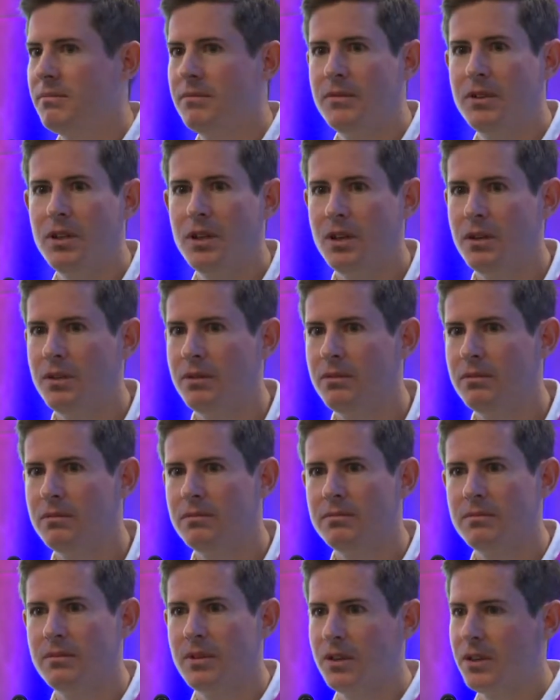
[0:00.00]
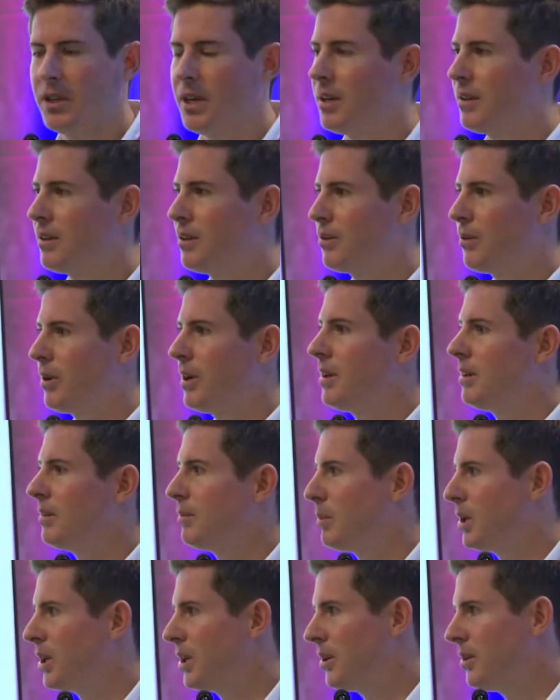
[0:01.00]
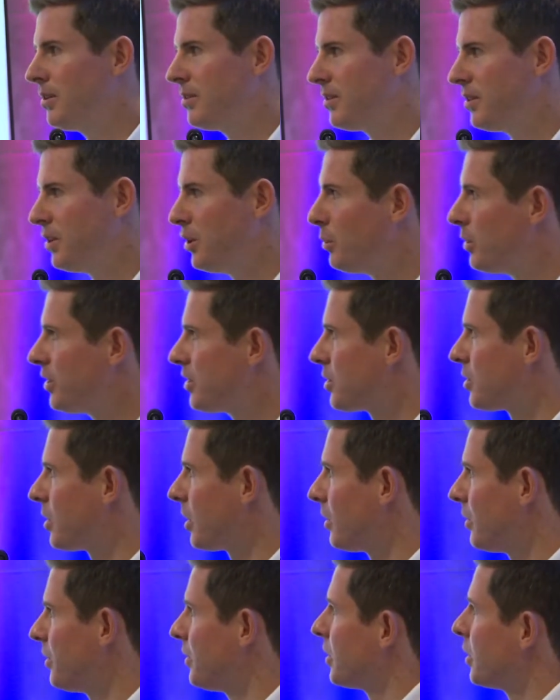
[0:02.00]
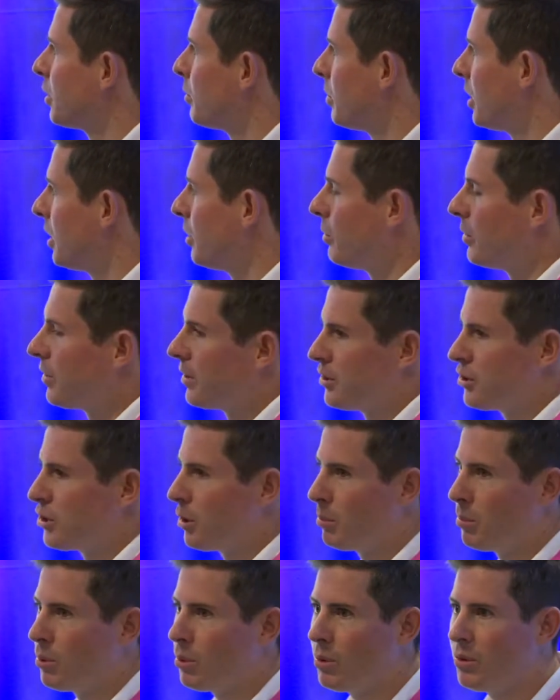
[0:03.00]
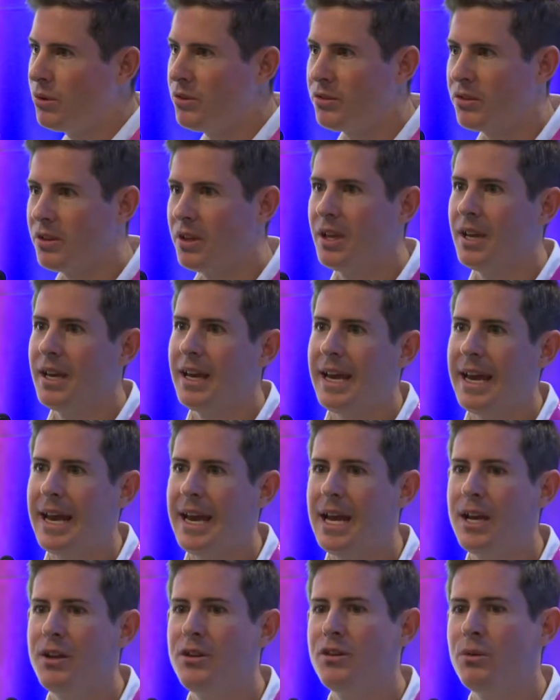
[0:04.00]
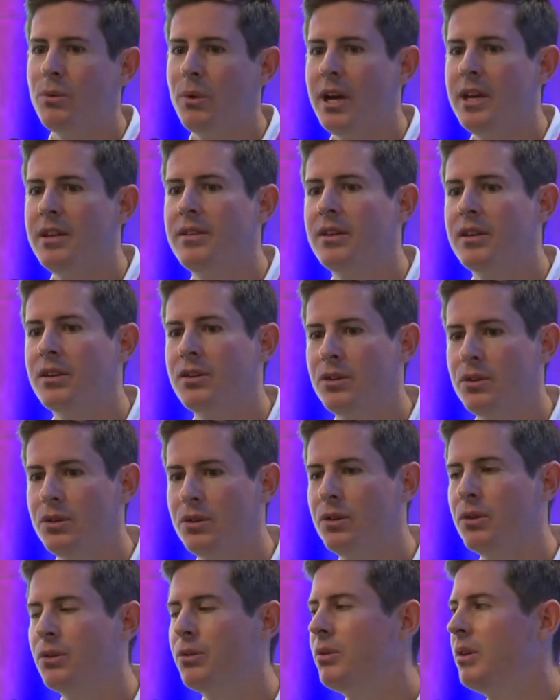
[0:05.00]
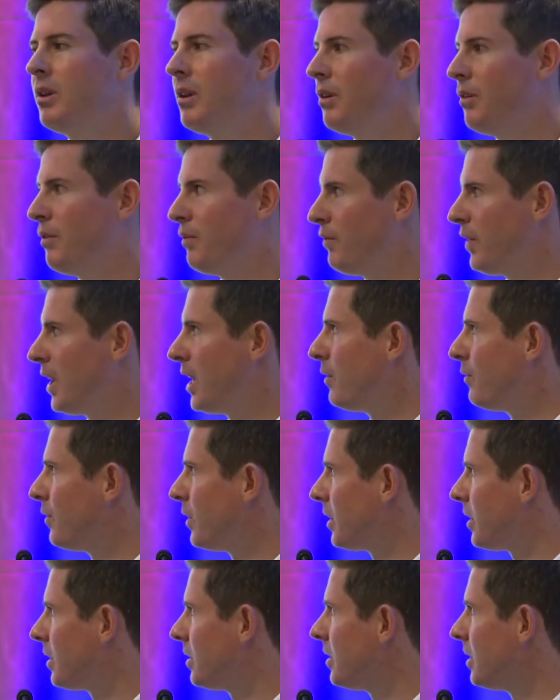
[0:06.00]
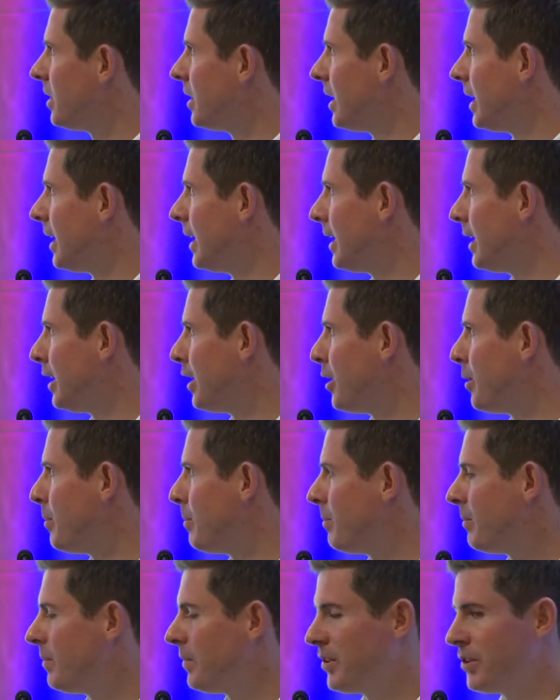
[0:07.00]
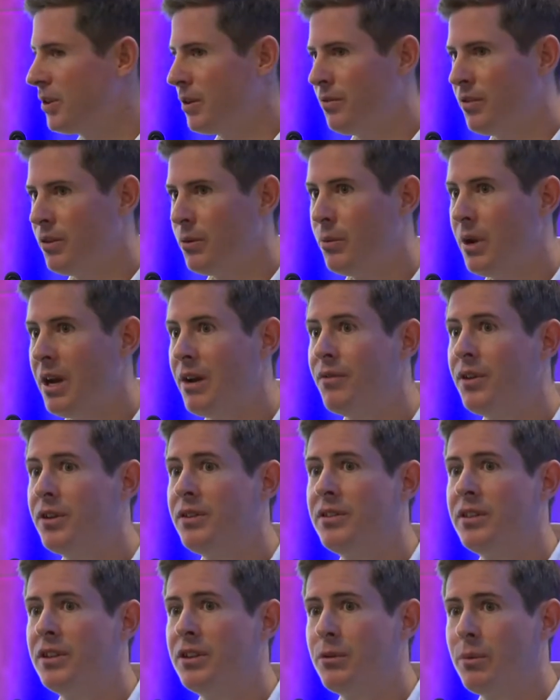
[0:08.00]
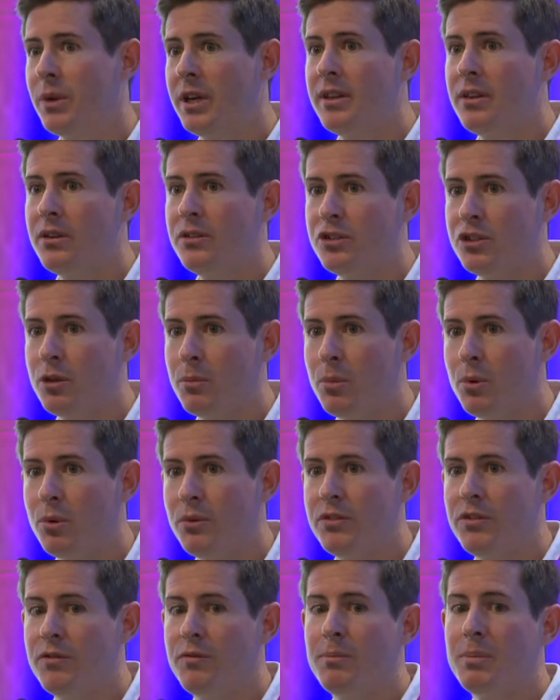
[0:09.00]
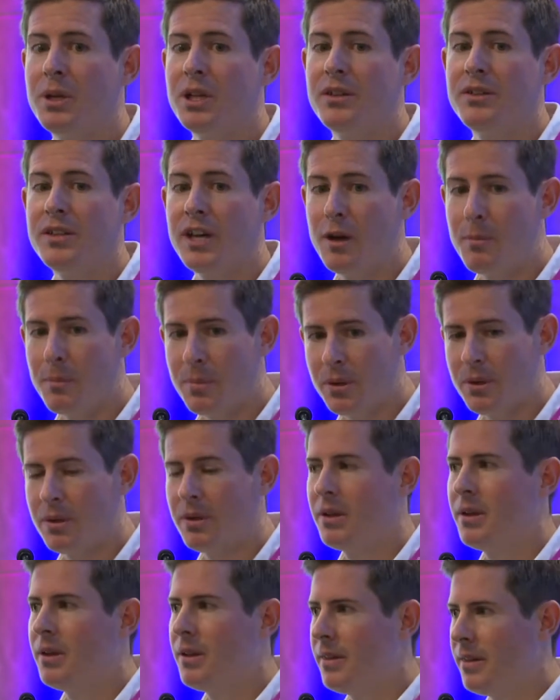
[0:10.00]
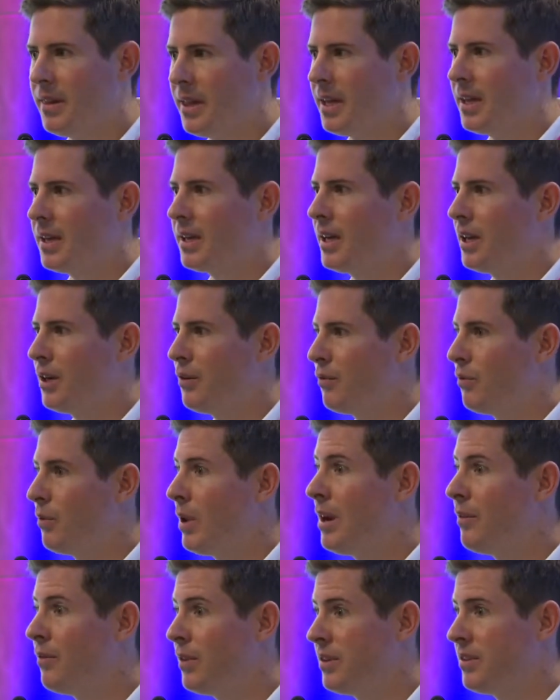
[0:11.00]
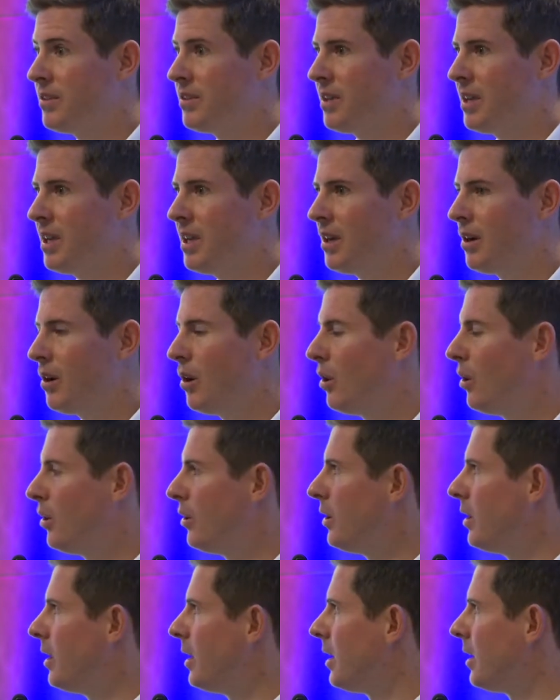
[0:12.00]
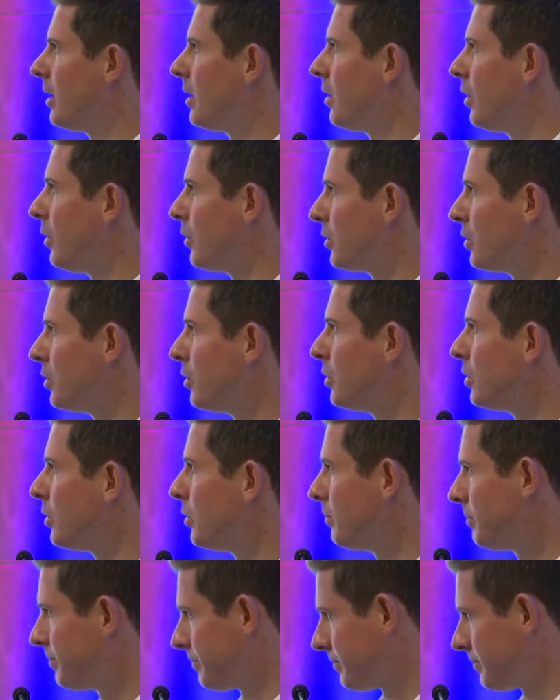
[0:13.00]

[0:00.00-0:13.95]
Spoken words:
No? Okay, great. Because you would struggle to compete with the job boards and the way that Google favor sort of the relevancy and the way those job boards have built up their kind of relevancy on Google.